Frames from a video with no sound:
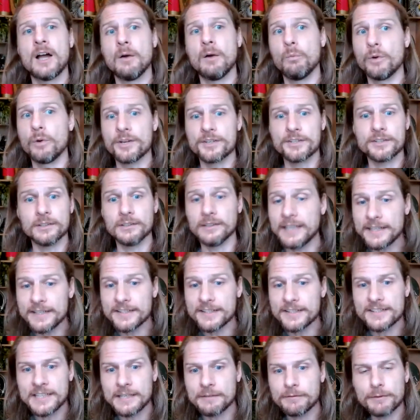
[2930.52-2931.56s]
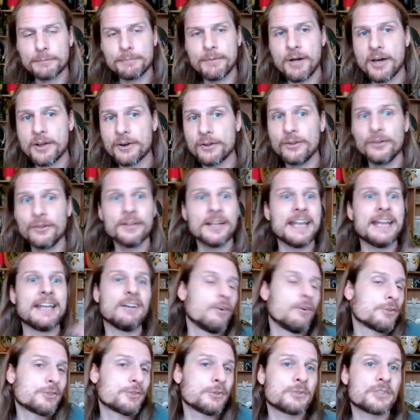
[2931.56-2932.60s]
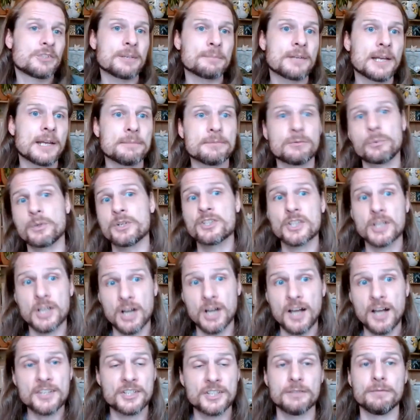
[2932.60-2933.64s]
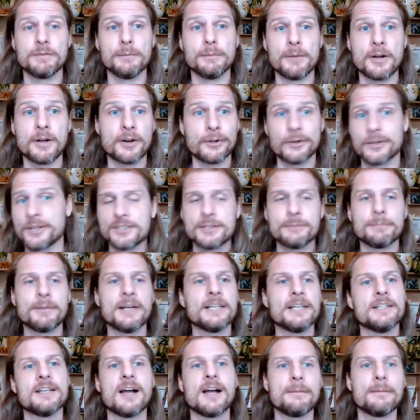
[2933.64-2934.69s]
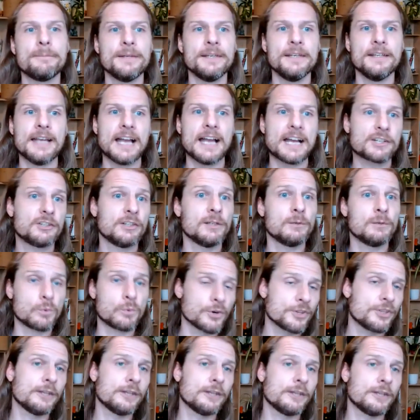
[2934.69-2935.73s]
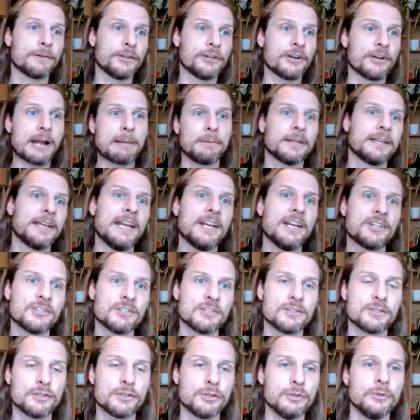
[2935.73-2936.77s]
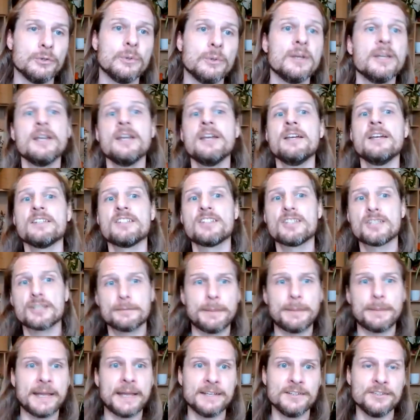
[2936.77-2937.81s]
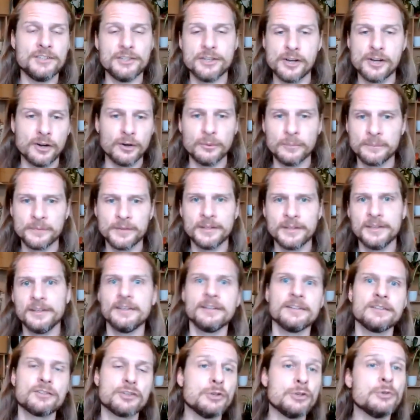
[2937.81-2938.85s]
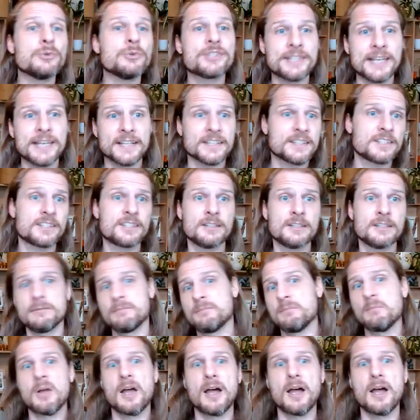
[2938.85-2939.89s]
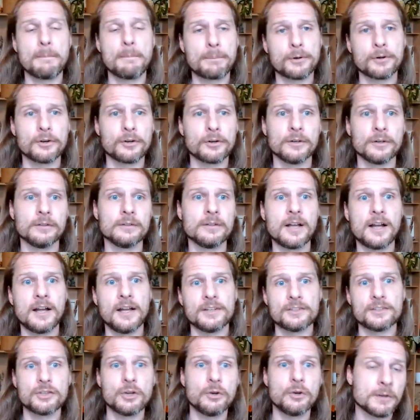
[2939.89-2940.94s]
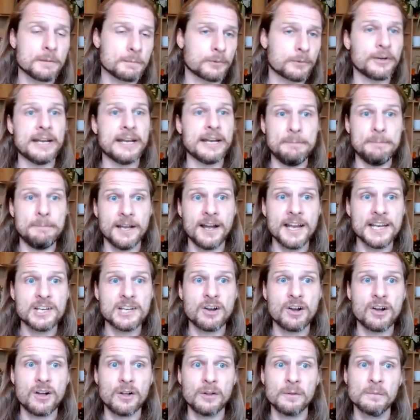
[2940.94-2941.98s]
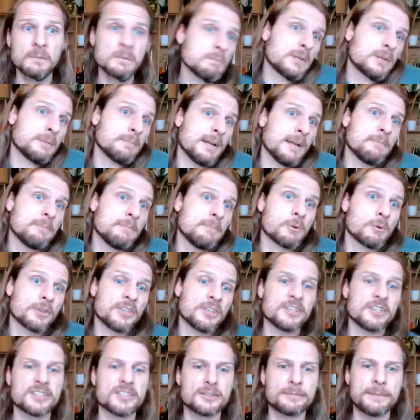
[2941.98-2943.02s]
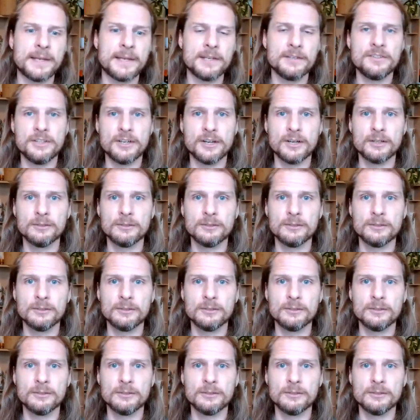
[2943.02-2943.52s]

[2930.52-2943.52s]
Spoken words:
what is the latency of the model, and also sometimes what is the cost of the model, because it might not be actually worth it for your application to spend, 2 cents per token per API call, but it might be worth it to spend,